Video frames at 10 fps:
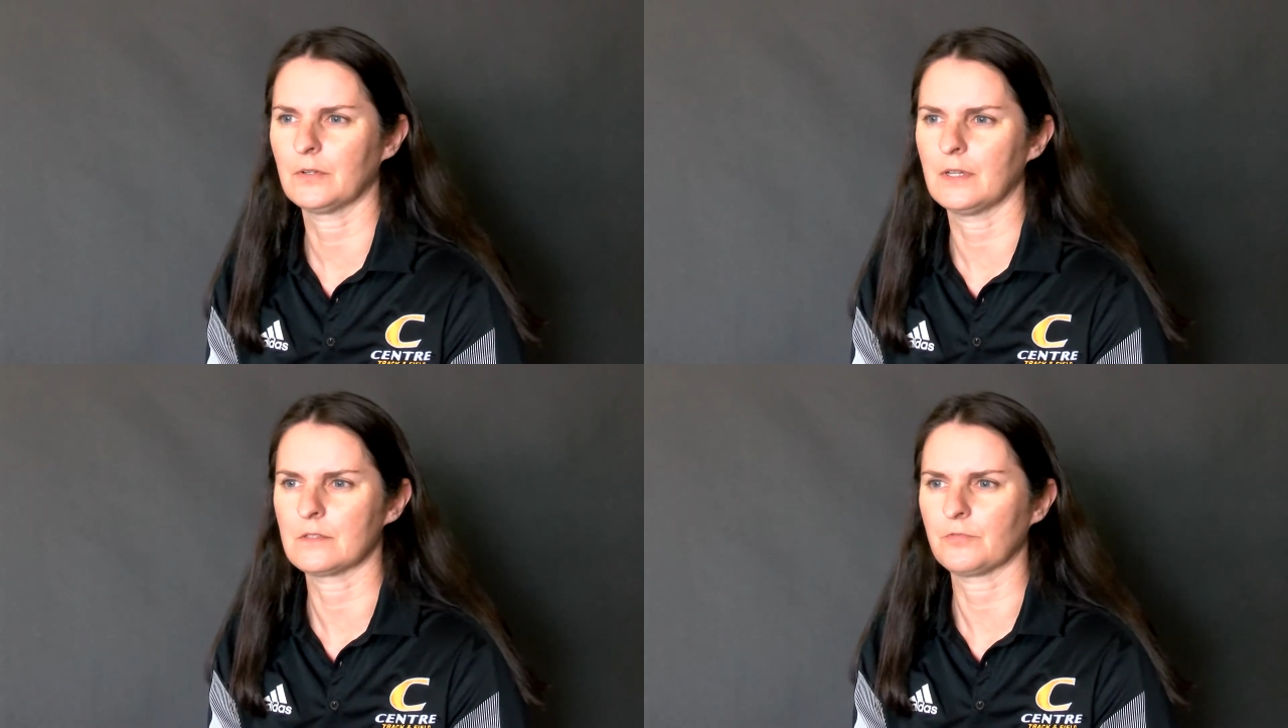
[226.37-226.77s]

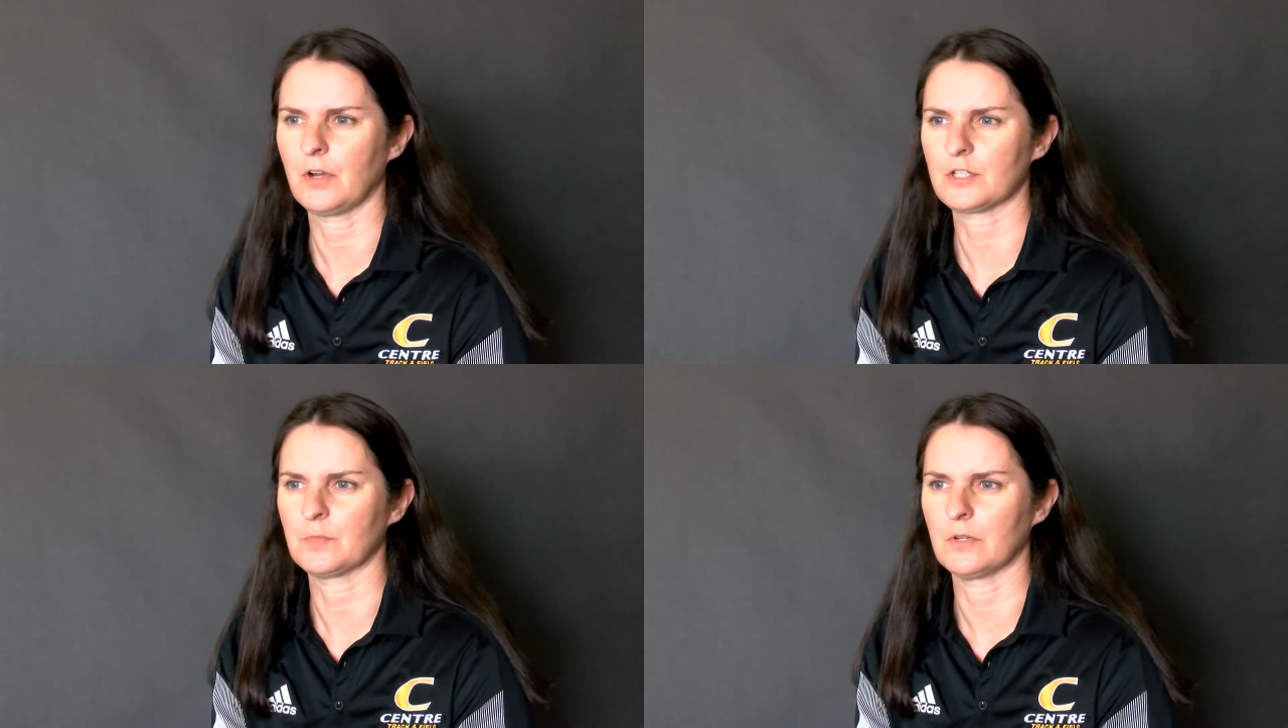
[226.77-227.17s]
He's a
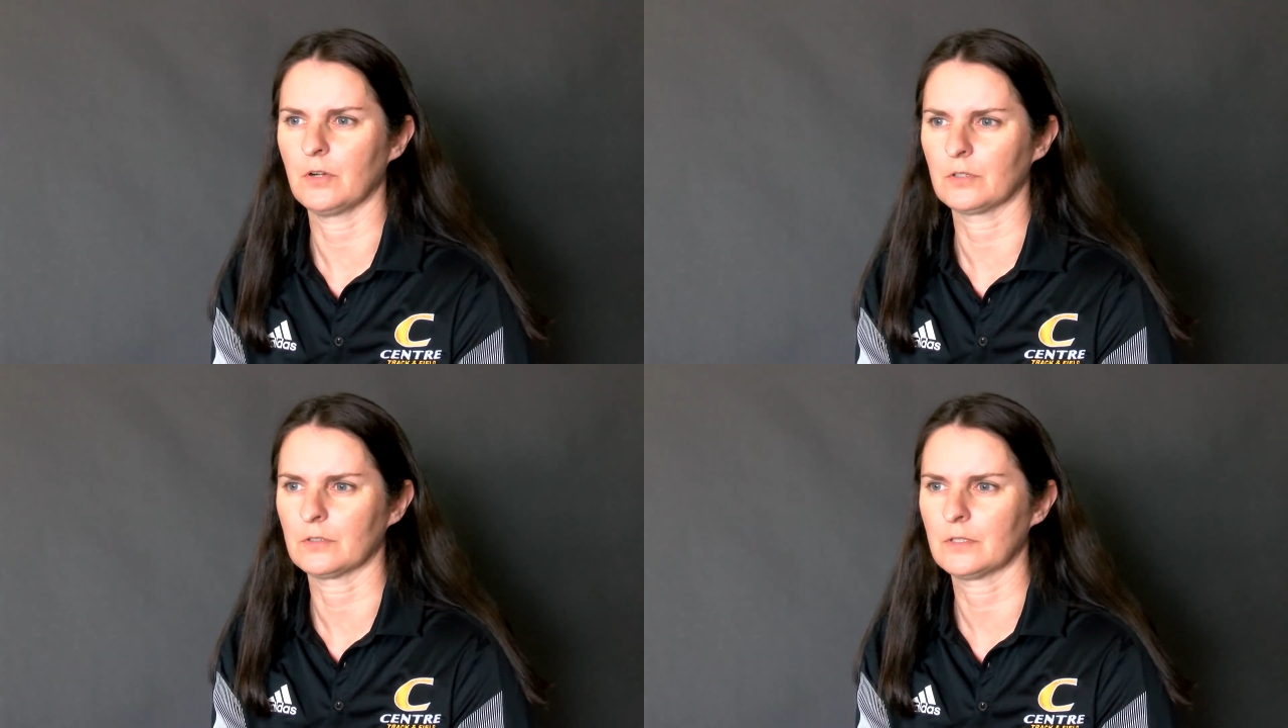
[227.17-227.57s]
freshman
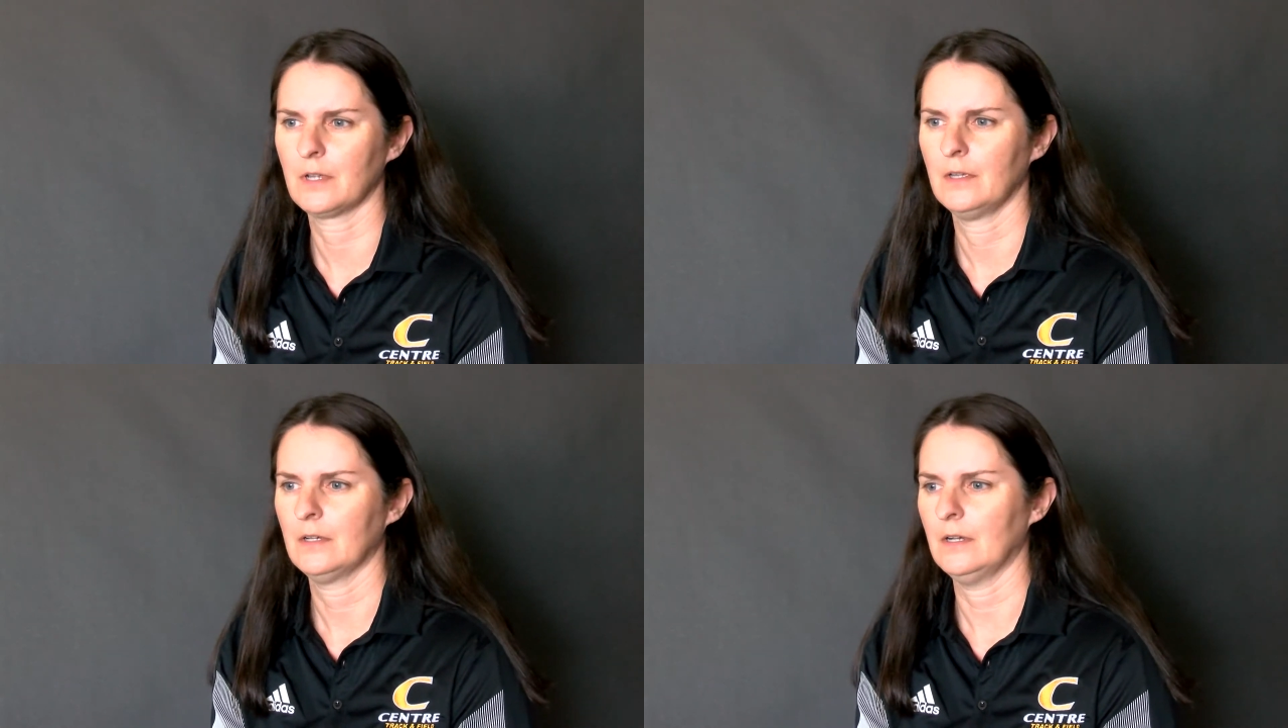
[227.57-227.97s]
hurdler.
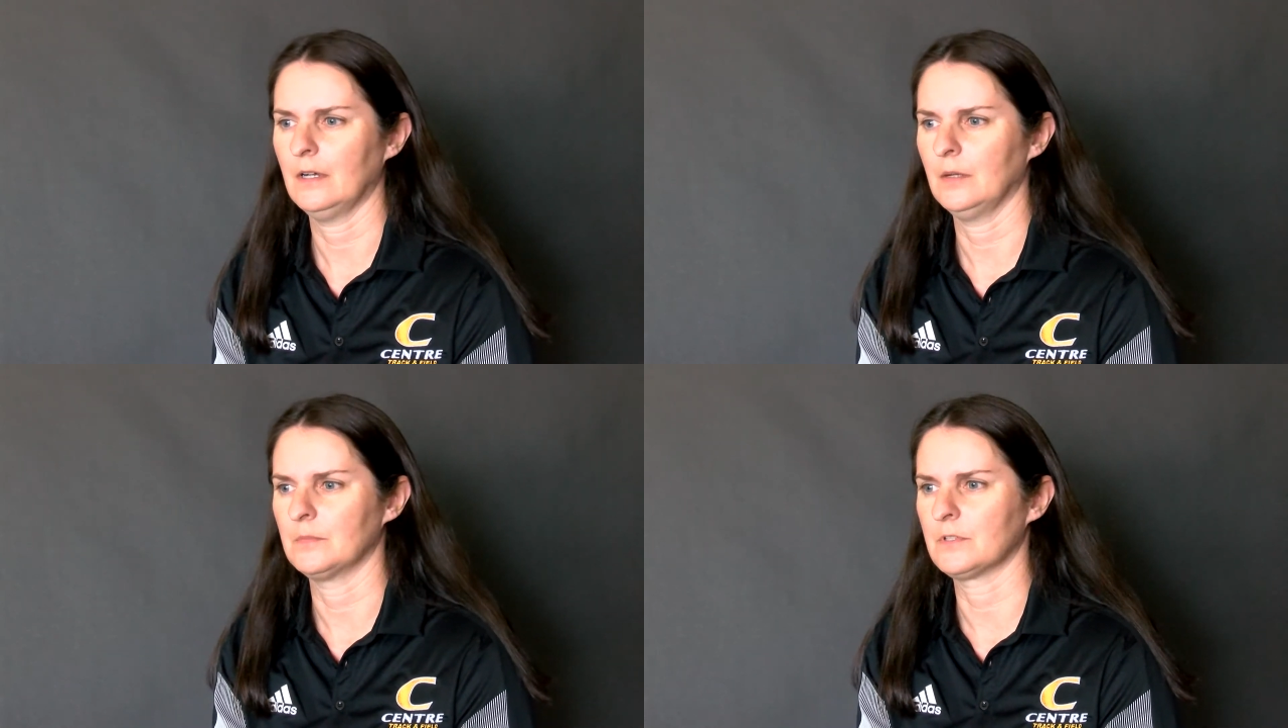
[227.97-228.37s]

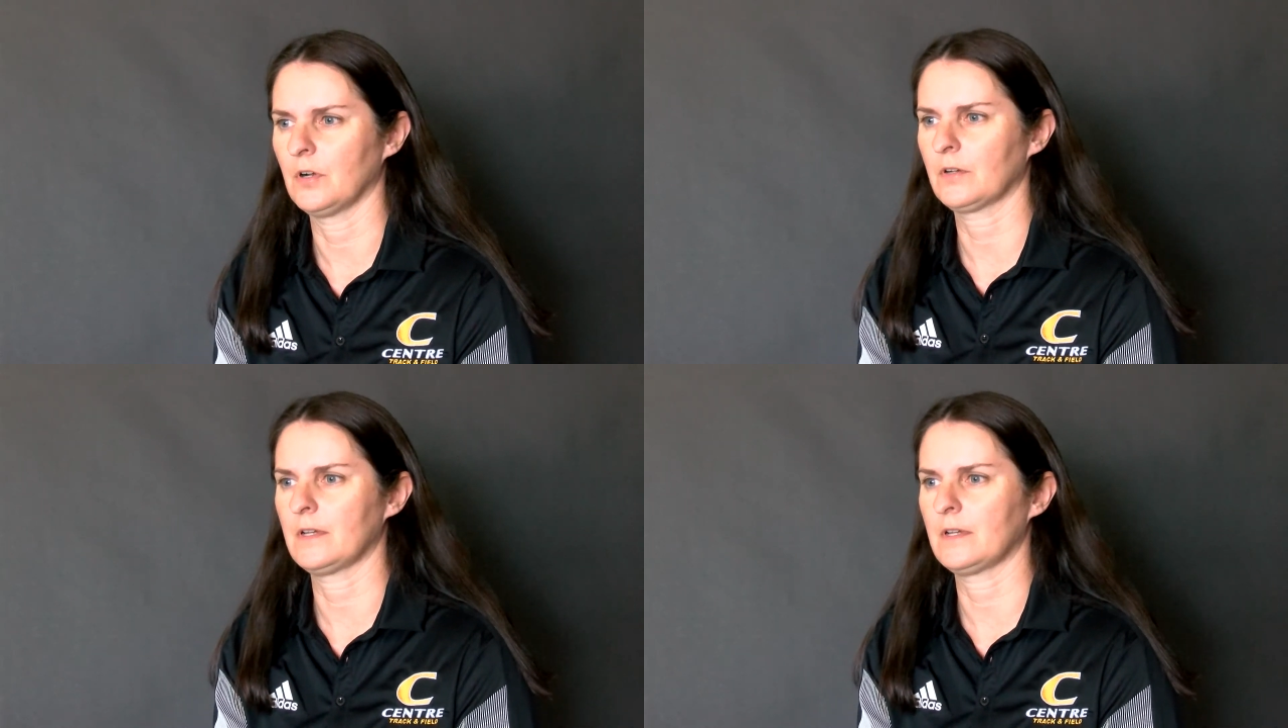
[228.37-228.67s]
Dirk,